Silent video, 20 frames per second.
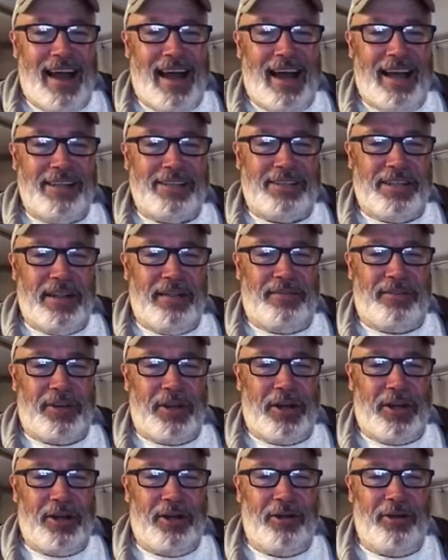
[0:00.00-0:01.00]
Steve
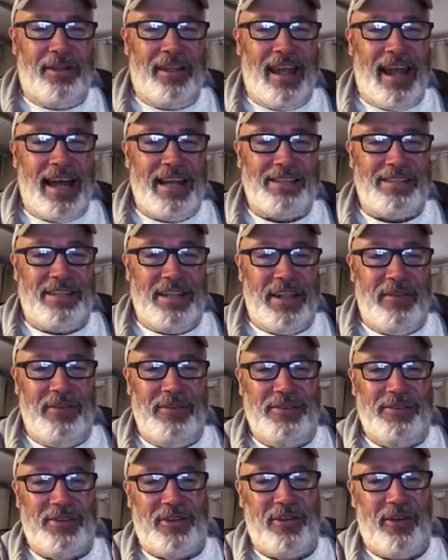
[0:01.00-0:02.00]
Turtle, yeah, Steve is
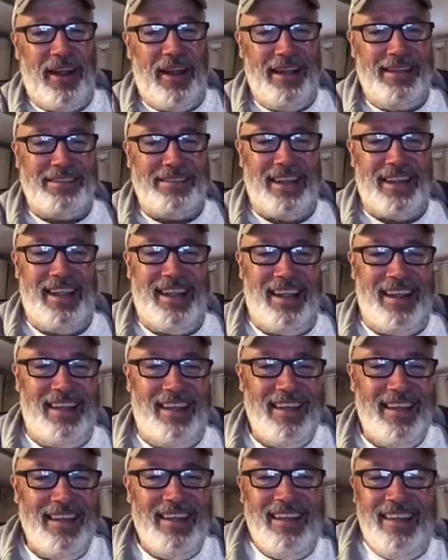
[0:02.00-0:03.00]
crazy.
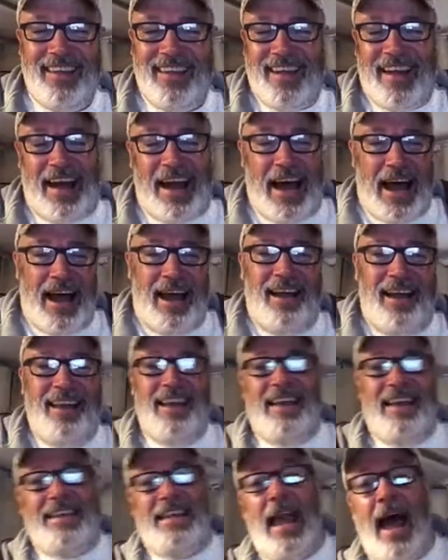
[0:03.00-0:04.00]

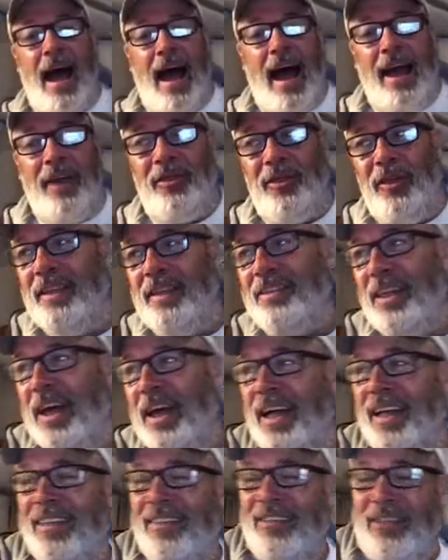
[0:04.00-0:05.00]
Yeah, I think
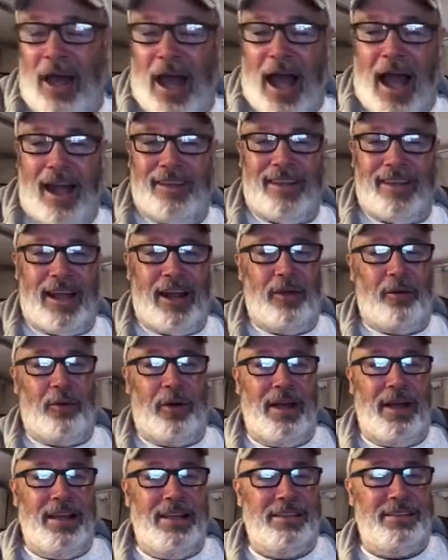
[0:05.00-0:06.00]
the highlight
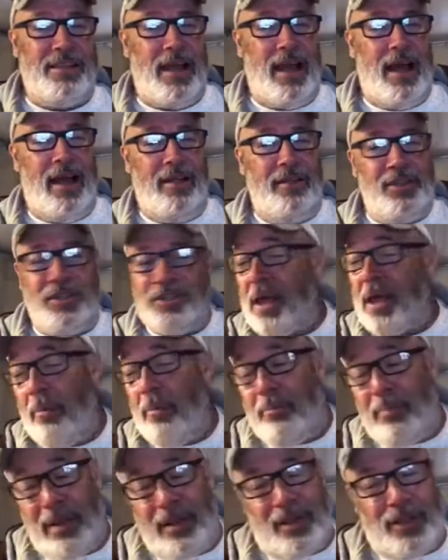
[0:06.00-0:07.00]
was just how
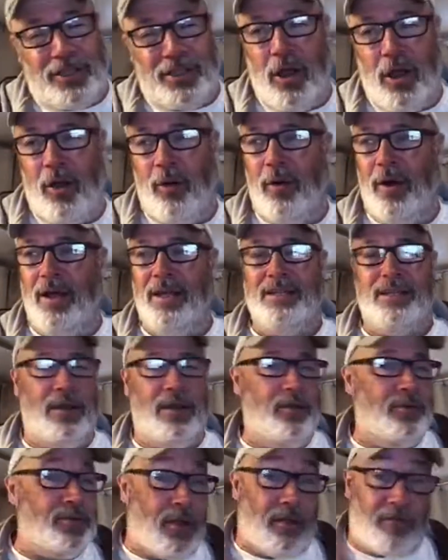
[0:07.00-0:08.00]
big the show was,
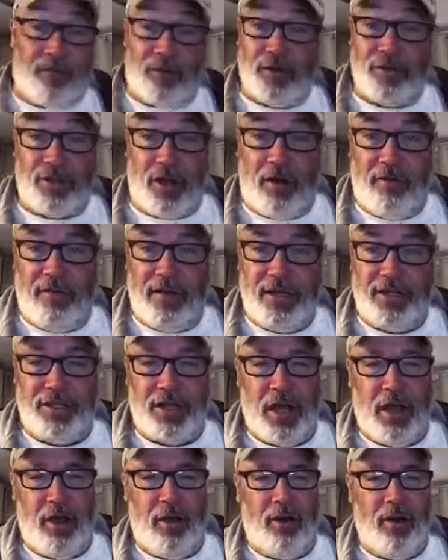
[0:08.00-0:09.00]
and it was our first RV
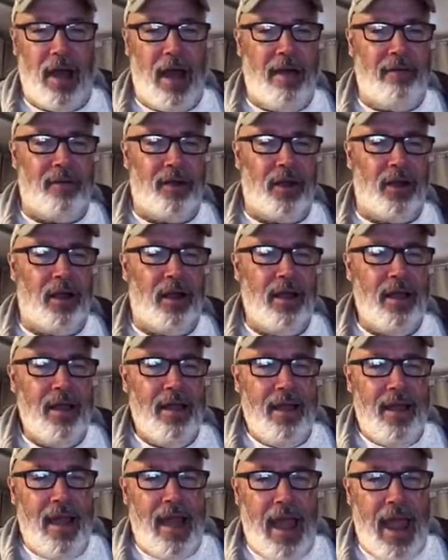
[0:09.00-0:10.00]
show ever.
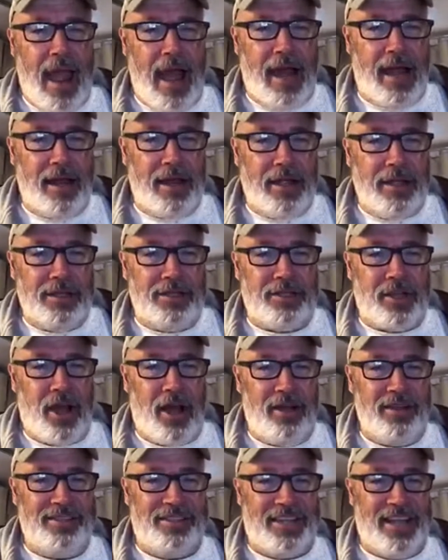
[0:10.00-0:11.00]
And saw
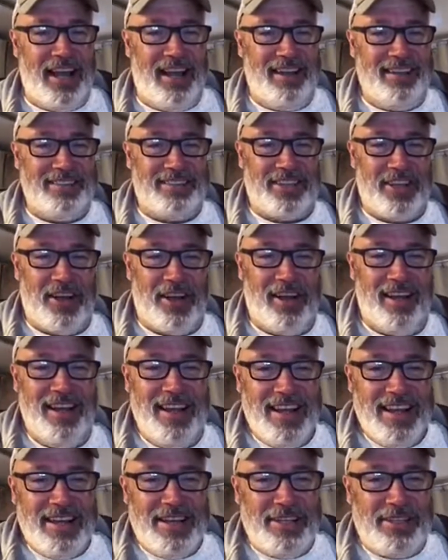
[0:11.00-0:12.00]

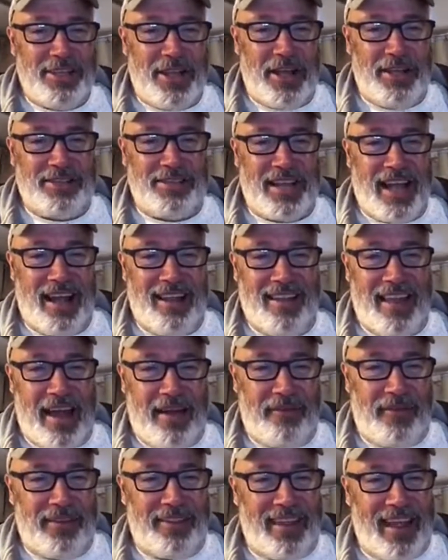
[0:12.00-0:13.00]
Scott
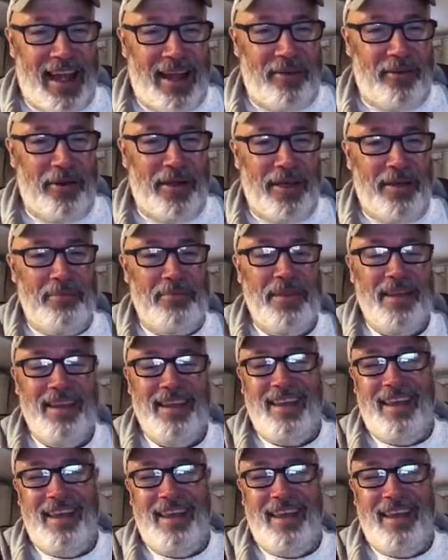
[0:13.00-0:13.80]
laugh at that, William.